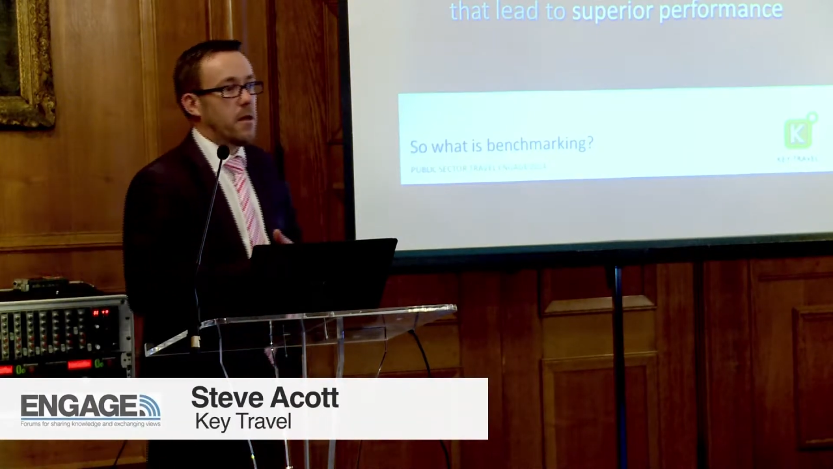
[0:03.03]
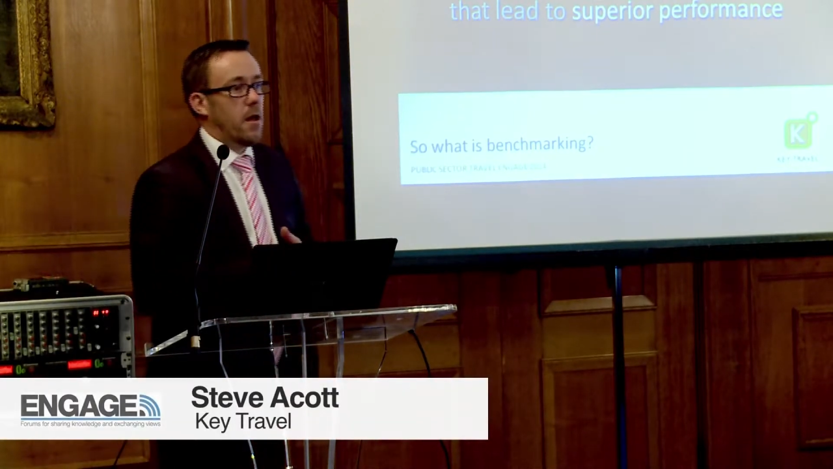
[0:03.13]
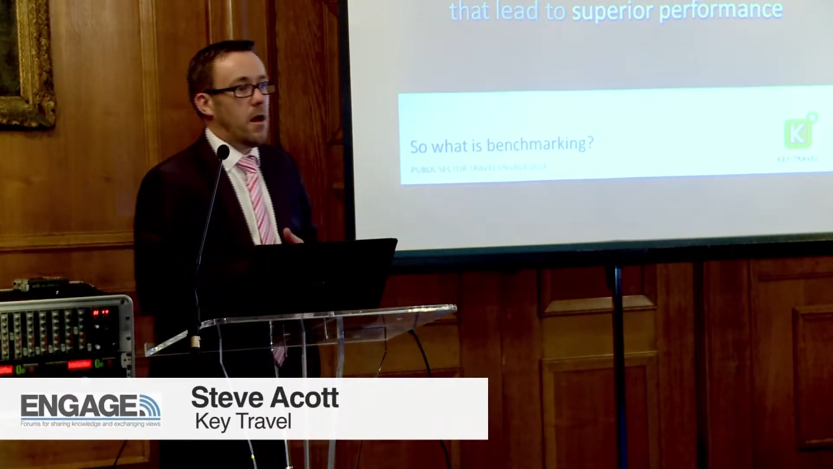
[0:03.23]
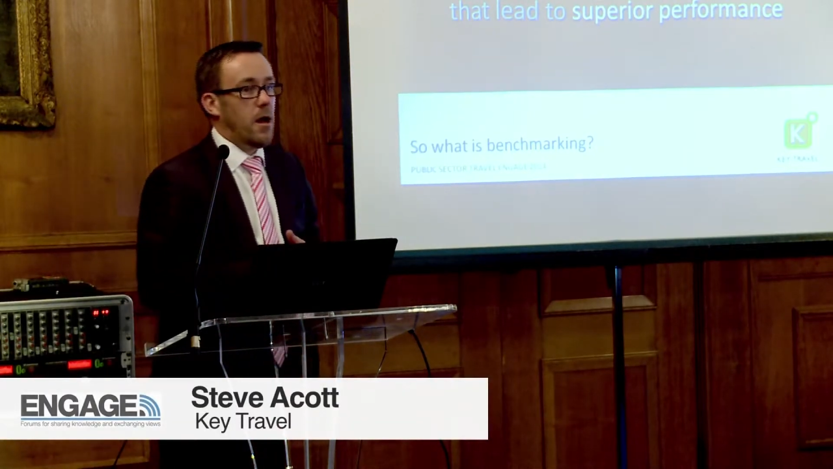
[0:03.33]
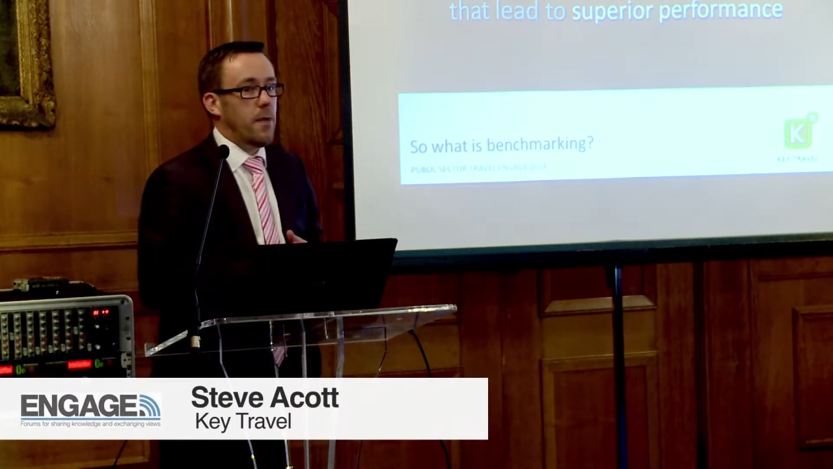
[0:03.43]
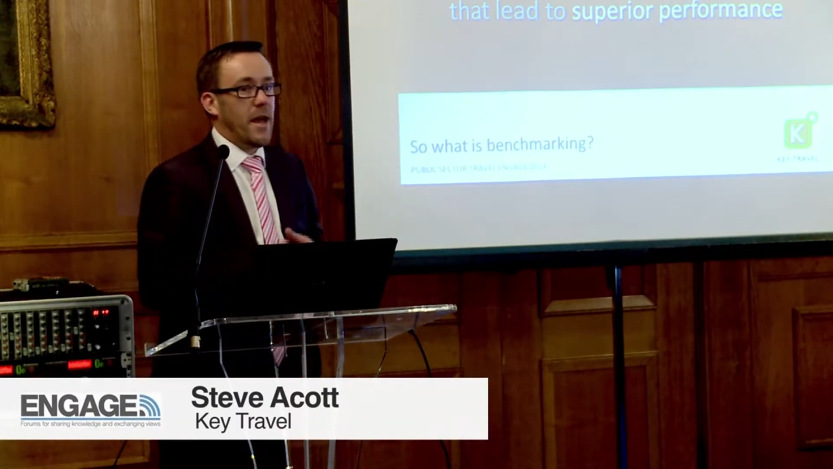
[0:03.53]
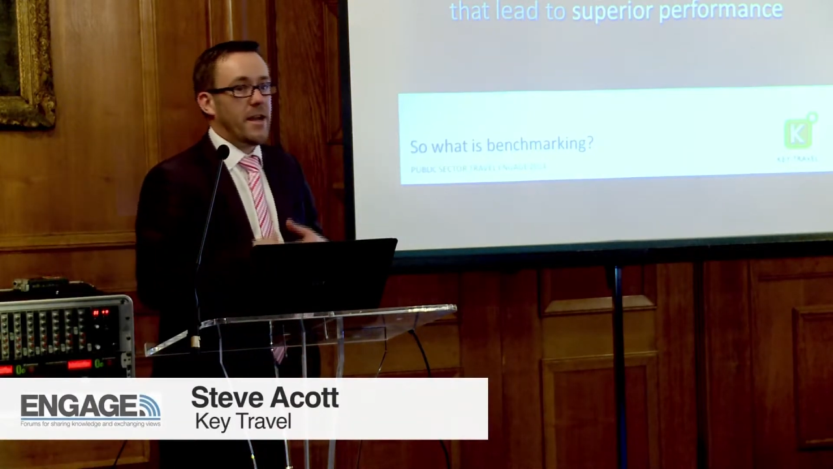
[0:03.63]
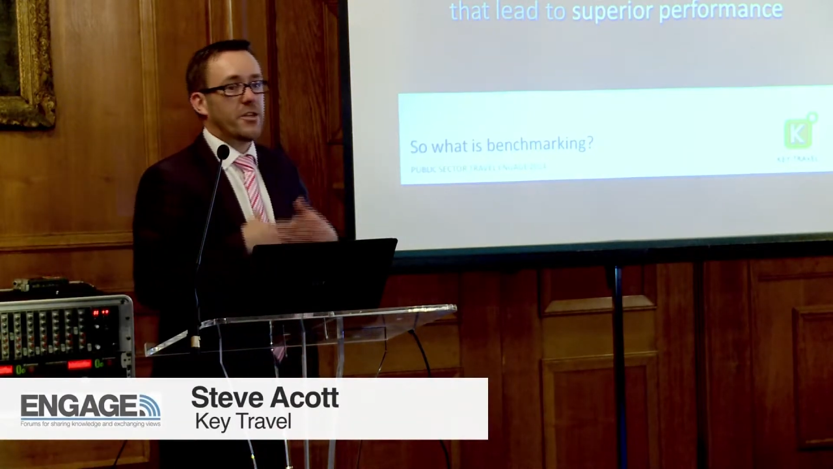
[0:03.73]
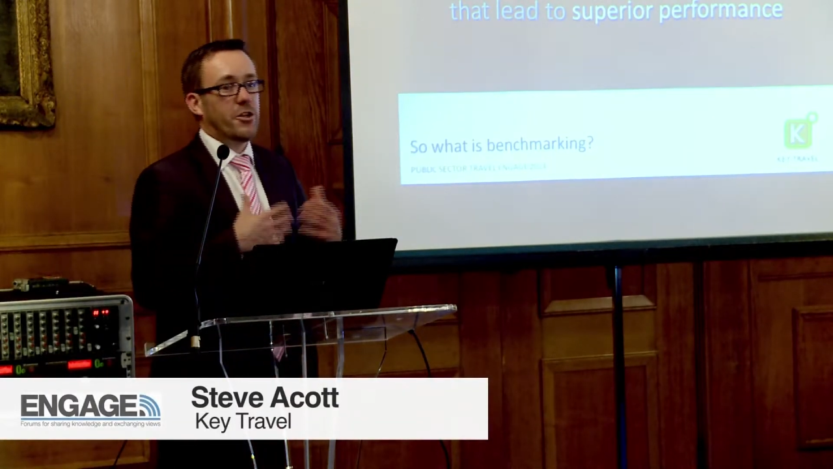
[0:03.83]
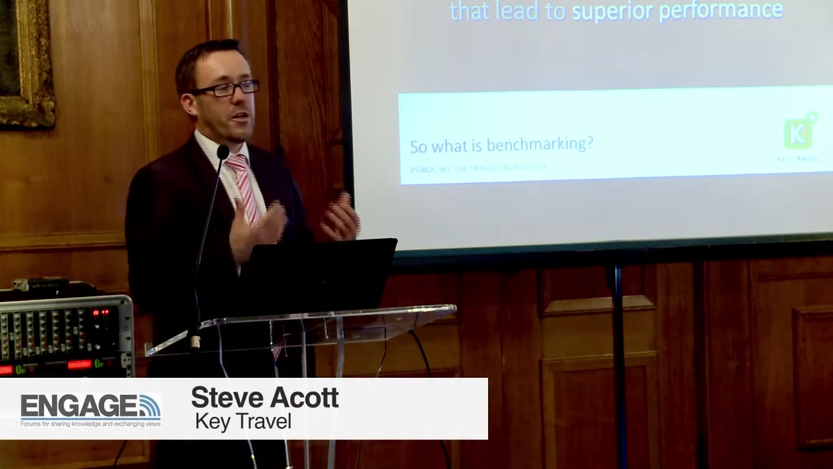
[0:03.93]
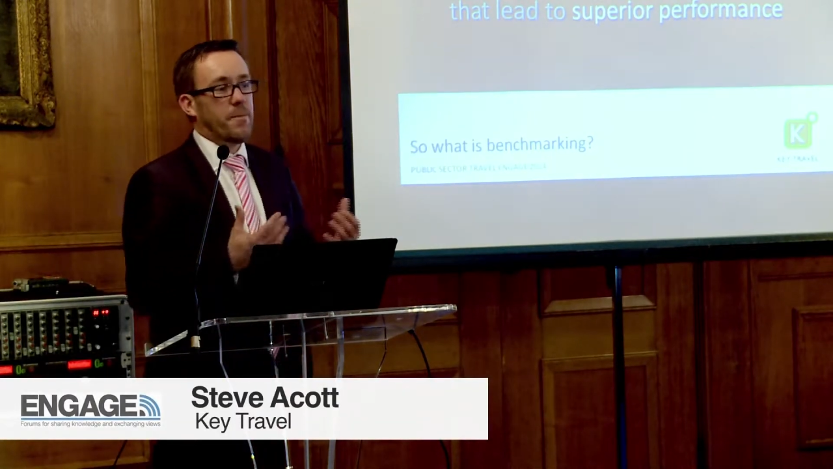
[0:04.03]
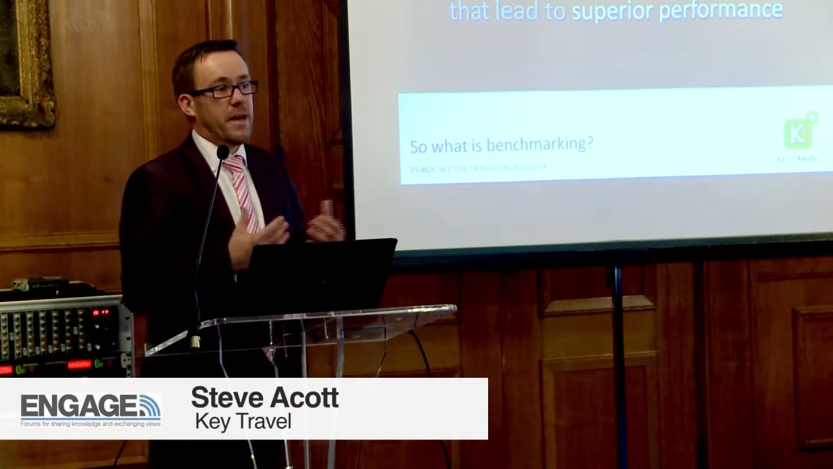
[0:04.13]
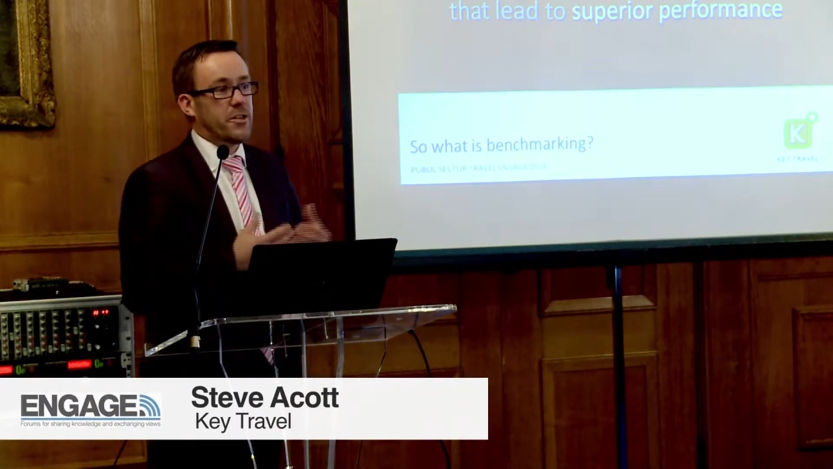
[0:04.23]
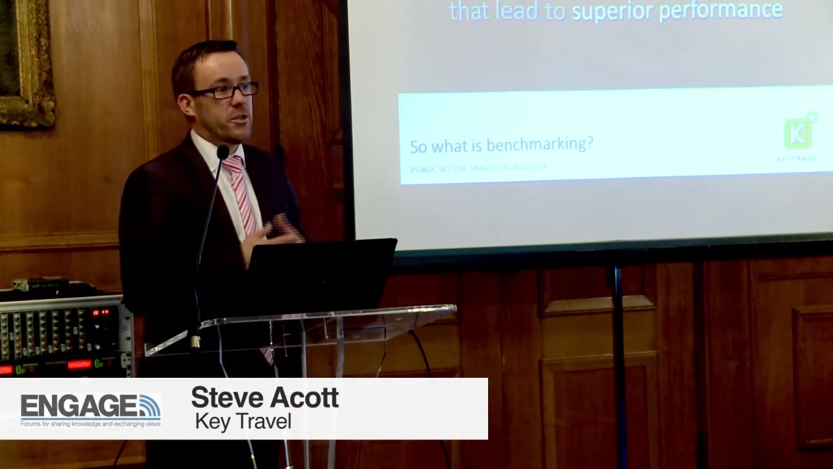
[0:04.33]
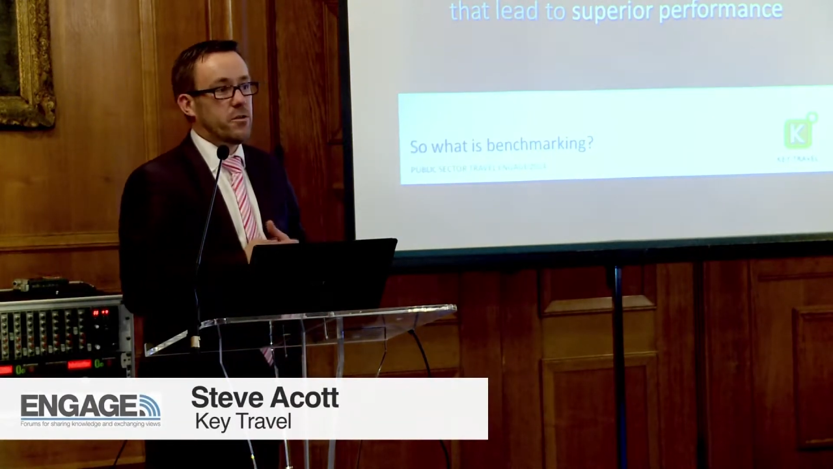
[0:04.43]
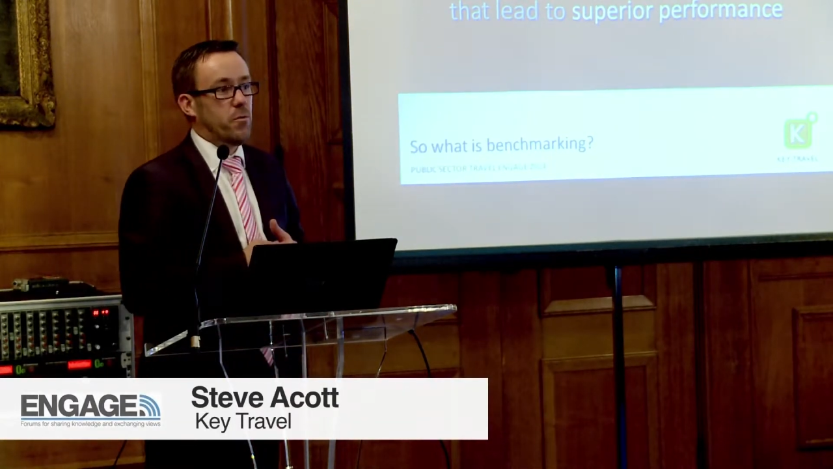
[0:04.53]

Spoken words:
and as you can imagine,